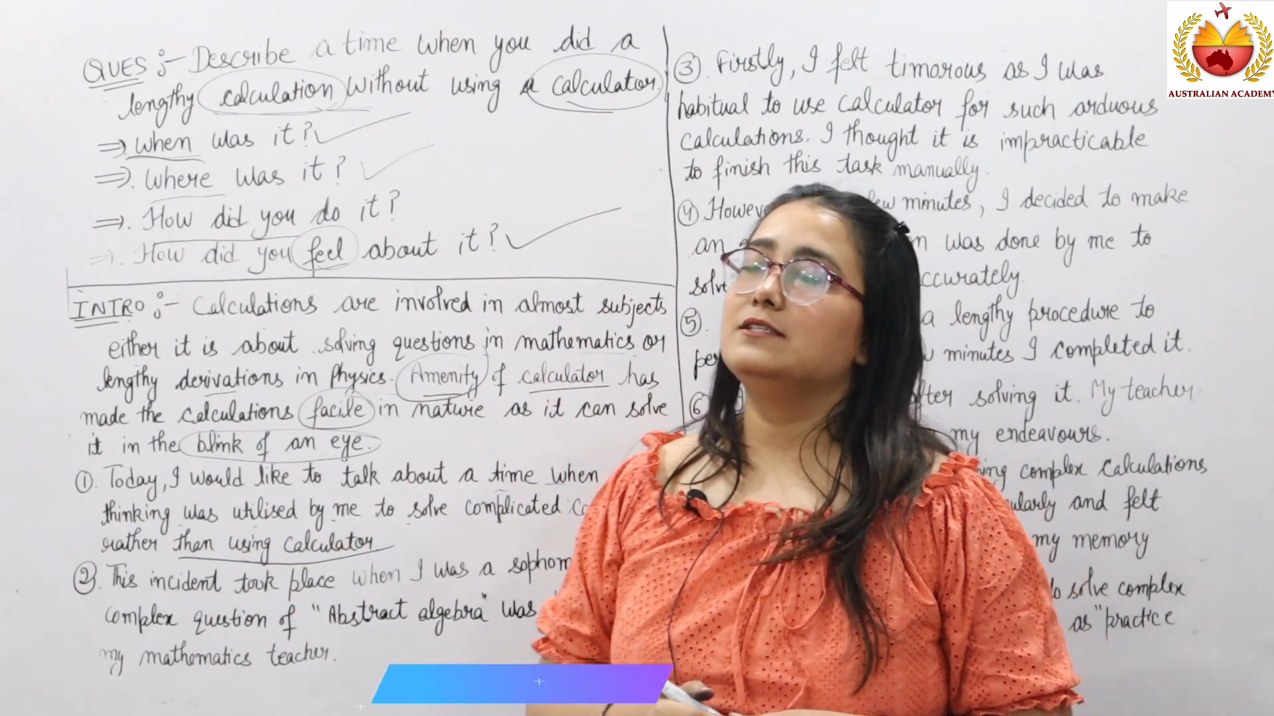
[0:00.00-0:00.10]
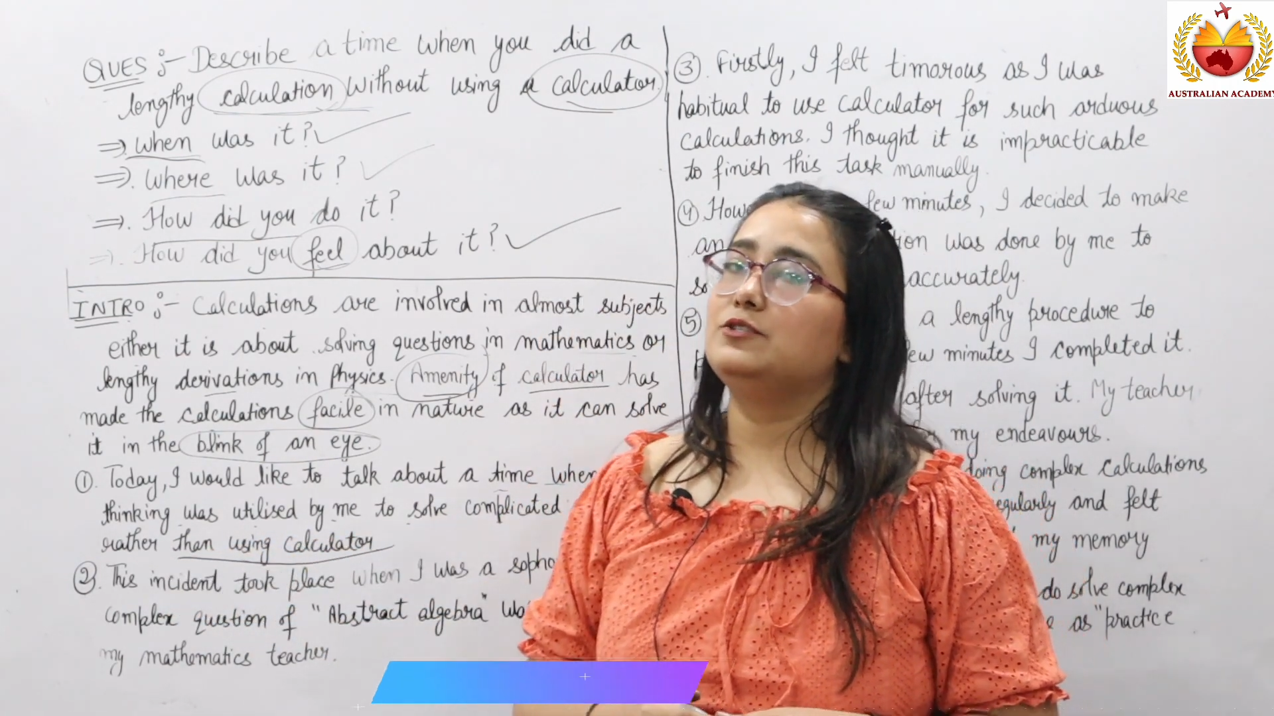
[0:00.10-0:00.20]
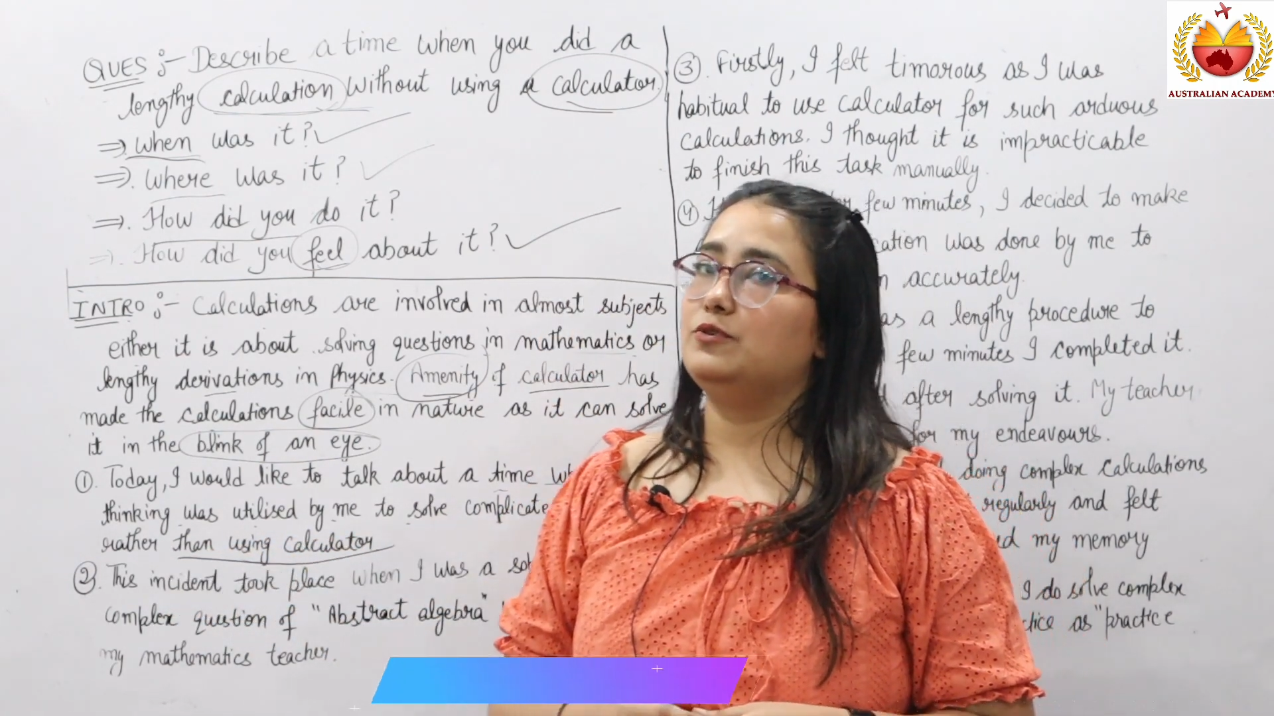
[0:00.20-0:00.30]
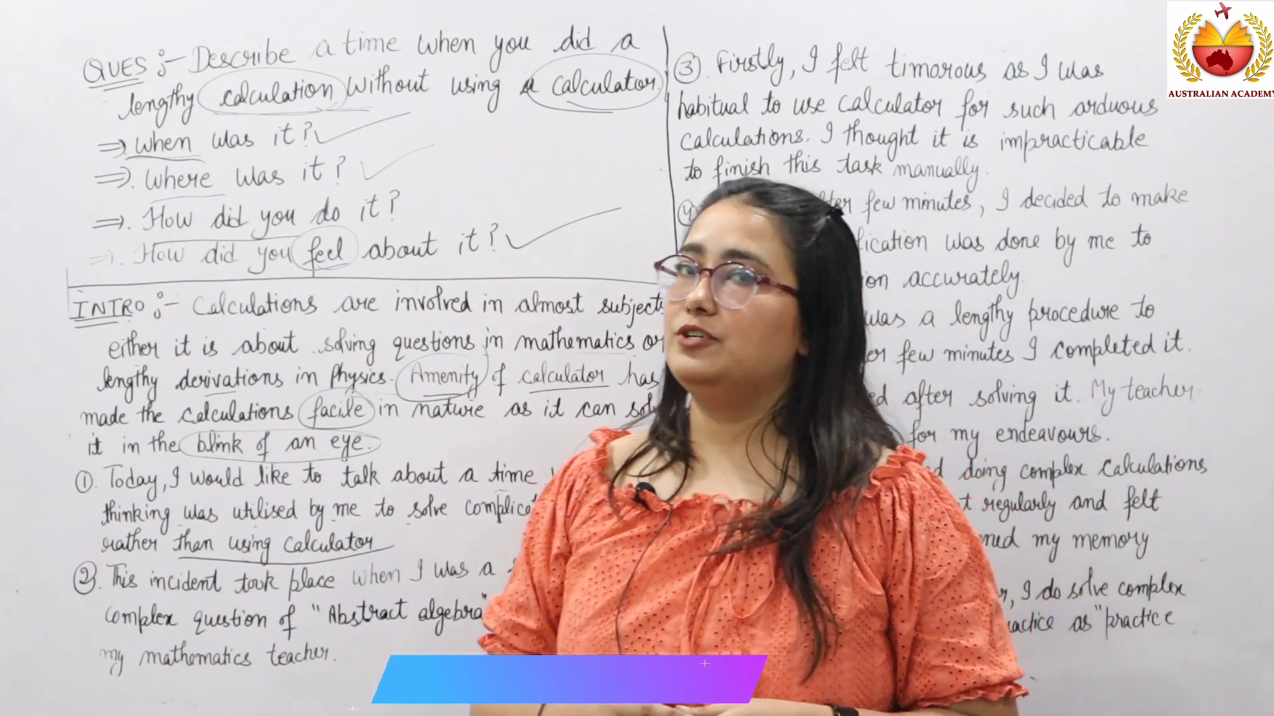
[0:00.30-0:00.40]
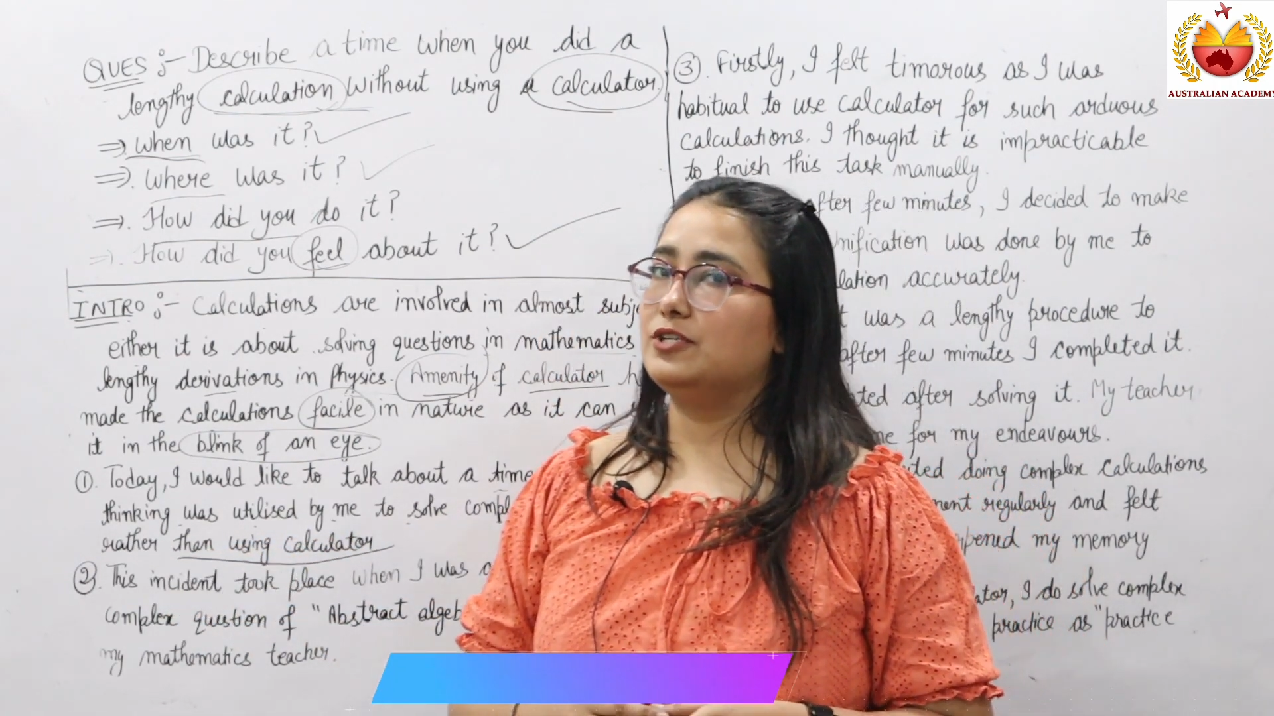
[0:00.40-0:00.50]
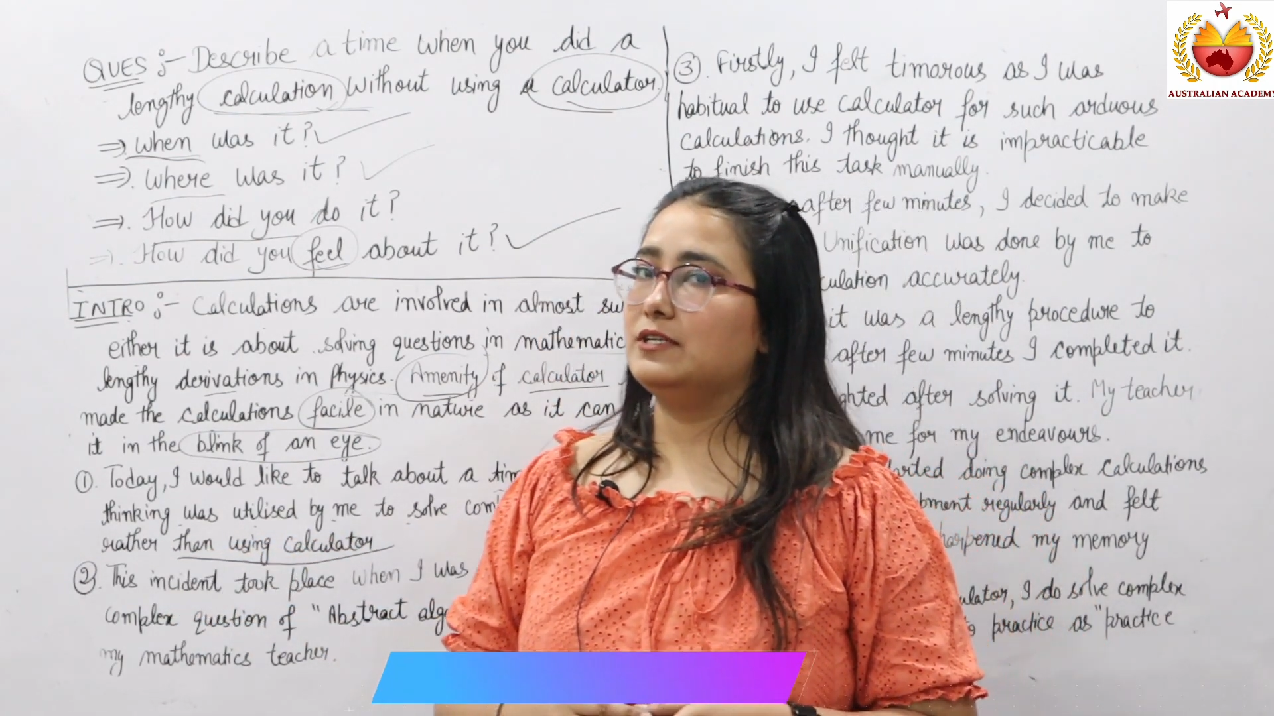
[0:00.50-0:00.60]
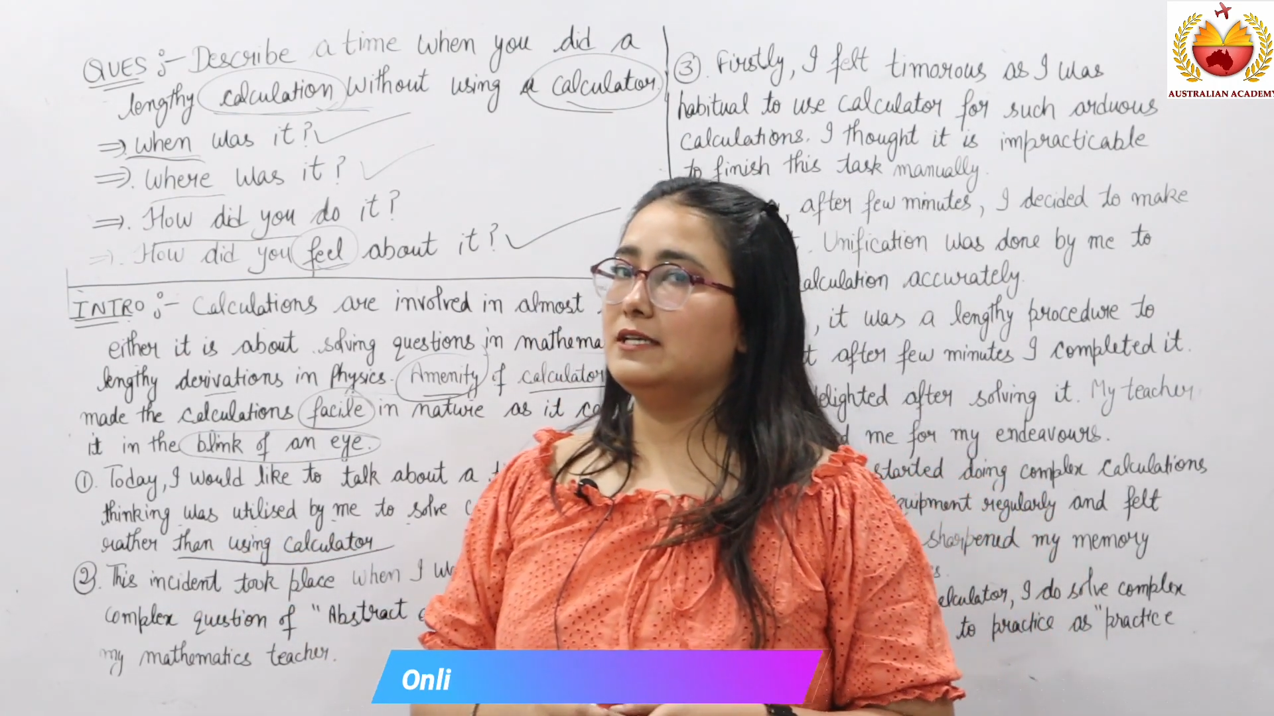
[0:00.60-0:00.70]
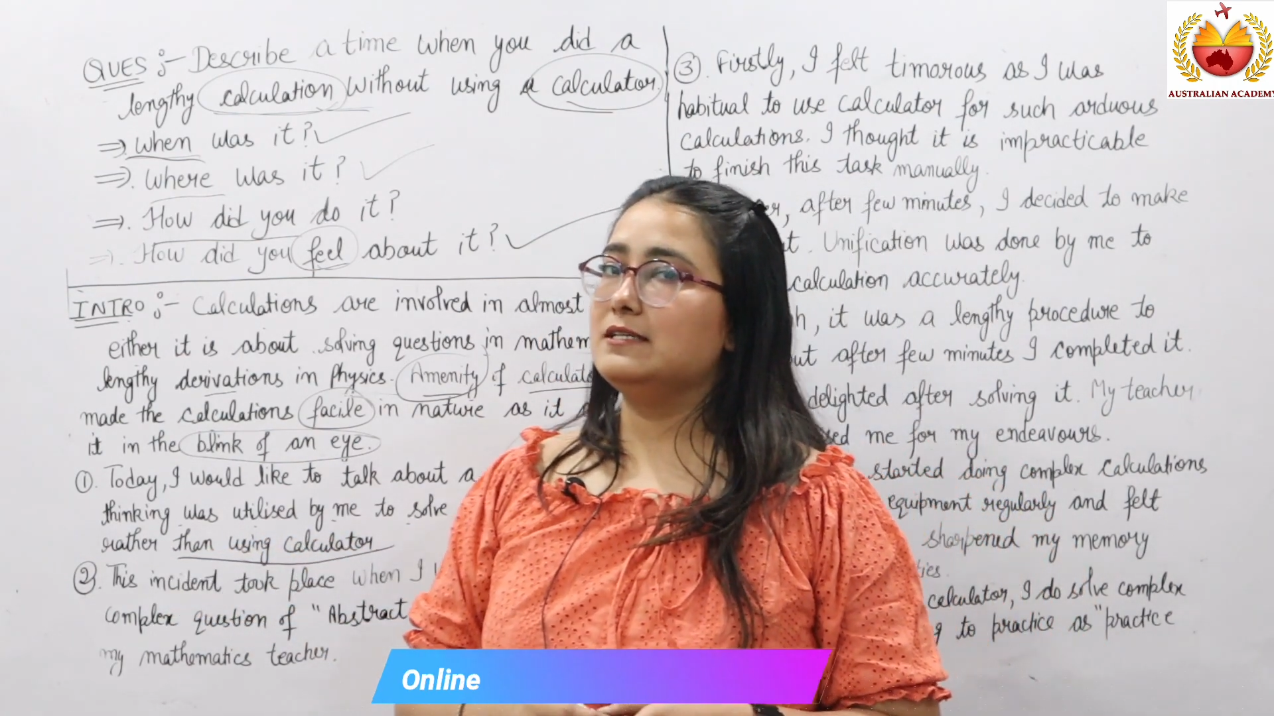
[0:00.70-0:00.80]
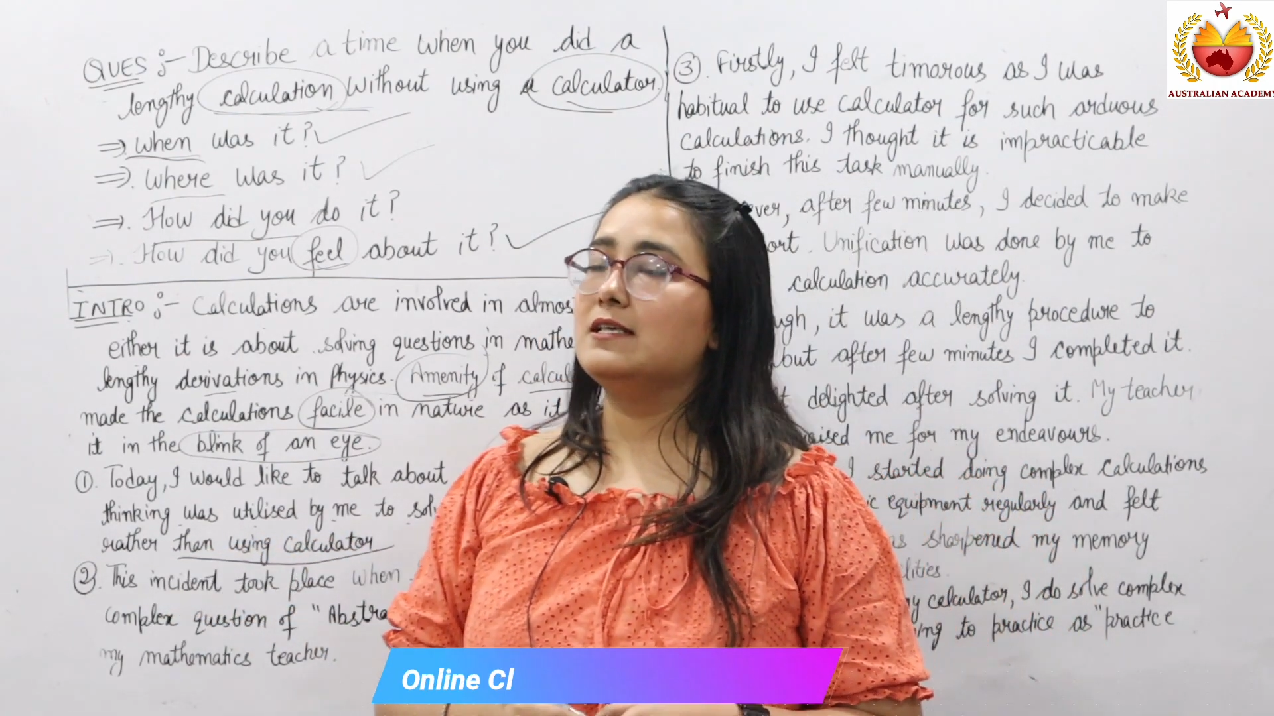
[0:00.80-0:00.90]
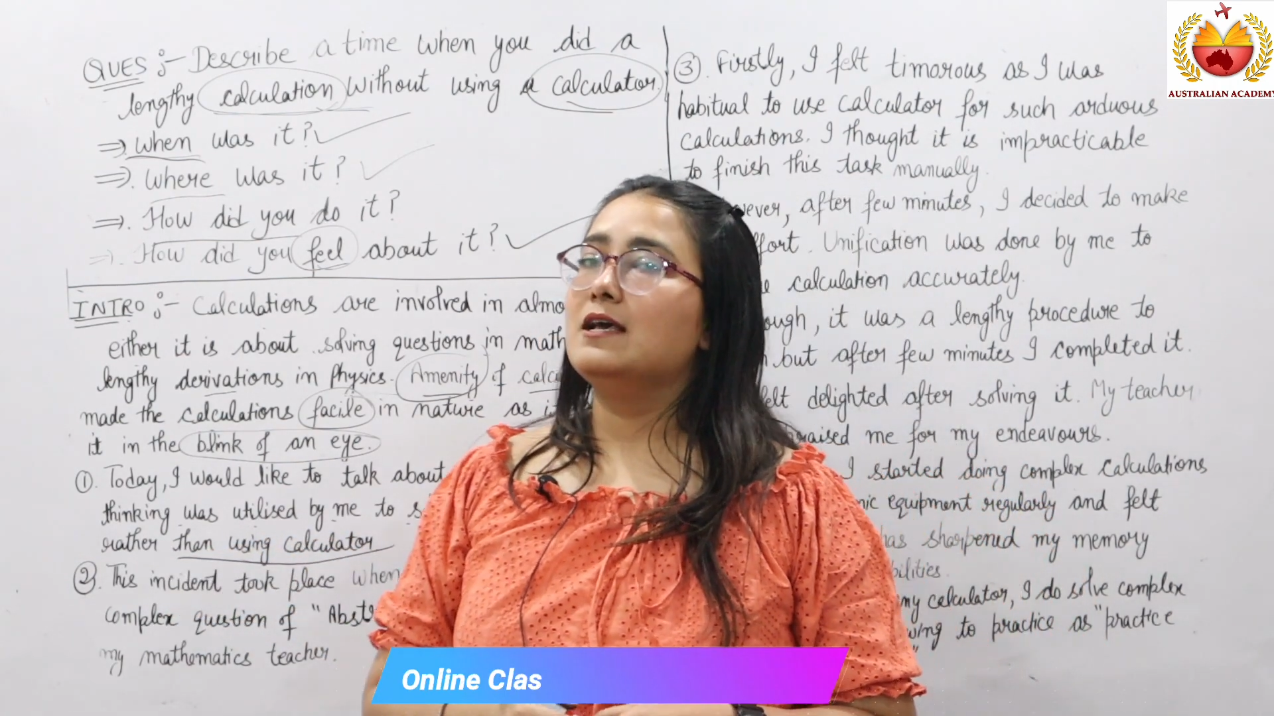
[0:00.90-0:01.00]

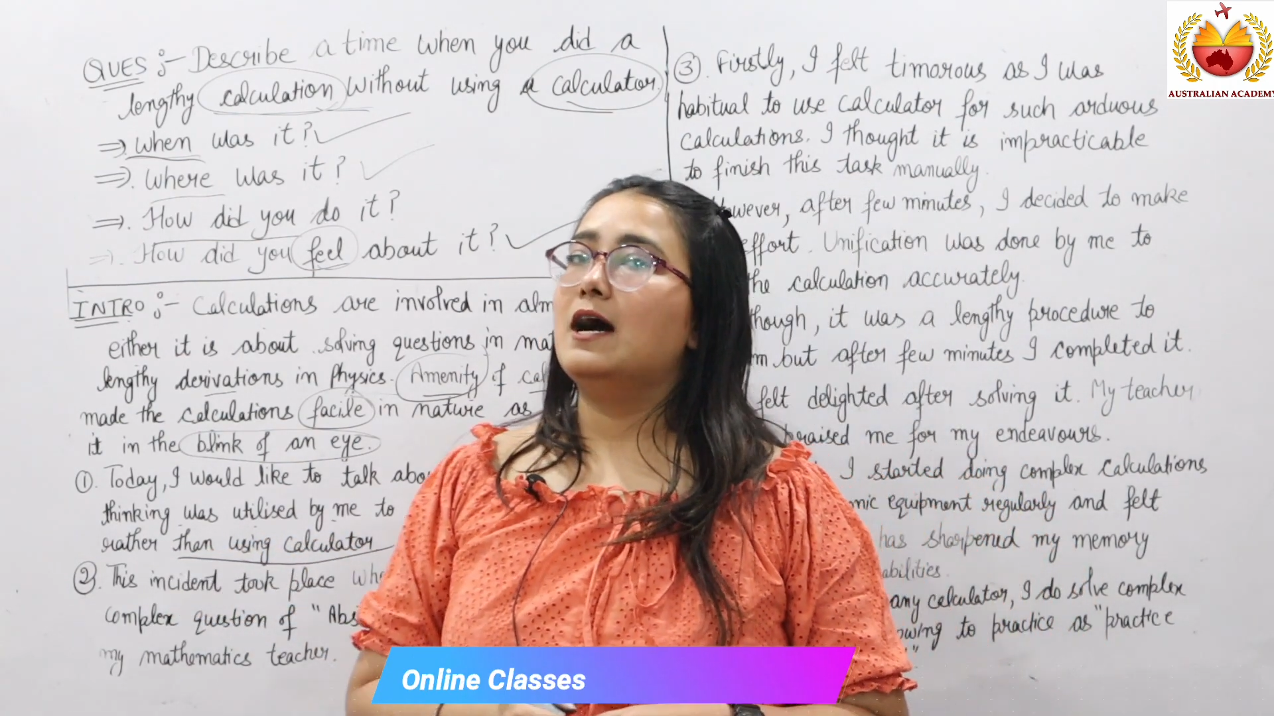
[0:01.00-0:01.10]
situation is,